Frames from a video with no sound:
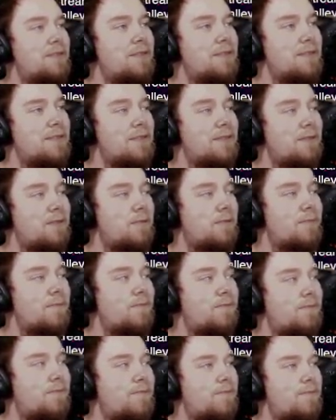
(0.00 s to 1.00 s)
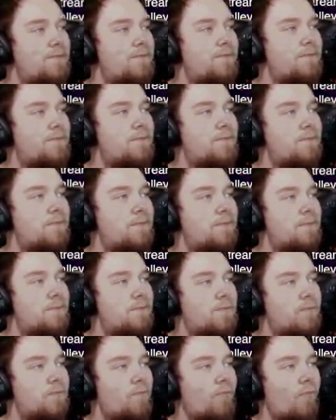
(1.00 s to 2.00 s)

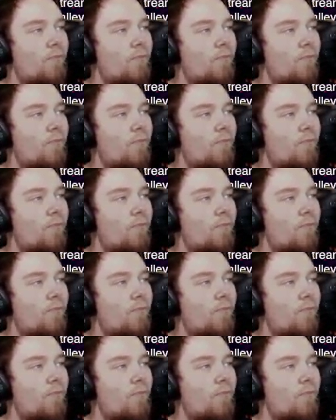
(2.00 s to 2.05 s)
(no one is talking)